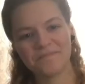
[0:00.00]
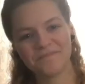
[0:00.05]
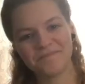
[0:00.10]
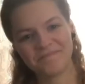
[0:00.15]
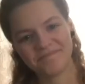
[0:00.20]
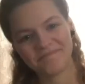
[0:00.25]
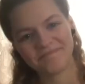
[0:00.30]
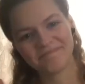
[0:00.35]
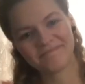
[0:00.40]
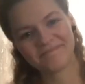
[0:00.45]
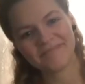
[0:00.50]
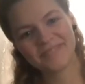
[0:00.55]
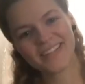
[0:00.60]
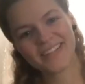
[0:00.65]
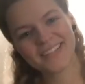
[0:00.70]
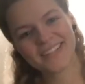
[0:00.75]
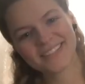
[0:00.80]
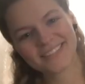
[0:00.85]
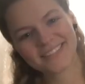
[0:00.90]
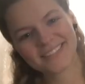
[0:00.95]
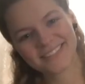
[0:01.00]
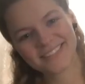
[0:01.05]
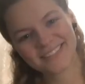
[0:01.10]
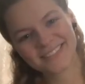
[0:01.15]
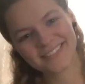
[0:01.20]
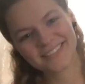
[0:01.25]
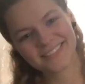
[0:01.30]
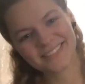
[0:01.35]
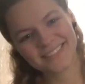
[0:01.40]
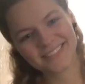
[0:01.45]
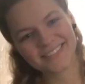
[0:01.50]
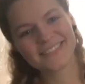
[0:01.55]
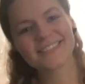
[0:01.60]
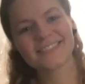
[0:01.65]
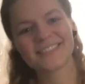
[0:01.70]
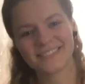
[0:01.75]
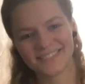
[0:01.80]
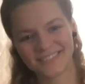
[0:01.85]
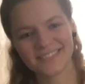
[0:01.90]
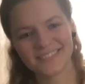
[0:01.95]
today and for preparing.
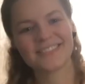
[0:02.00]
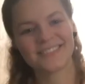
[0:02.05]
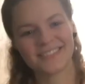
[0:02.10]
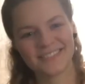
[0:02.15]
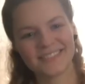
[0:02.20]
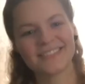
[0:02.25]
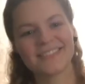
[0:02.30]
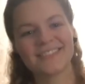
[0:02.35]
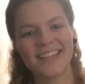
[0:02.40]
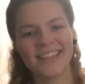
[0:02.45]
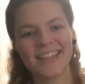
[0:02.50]
Great.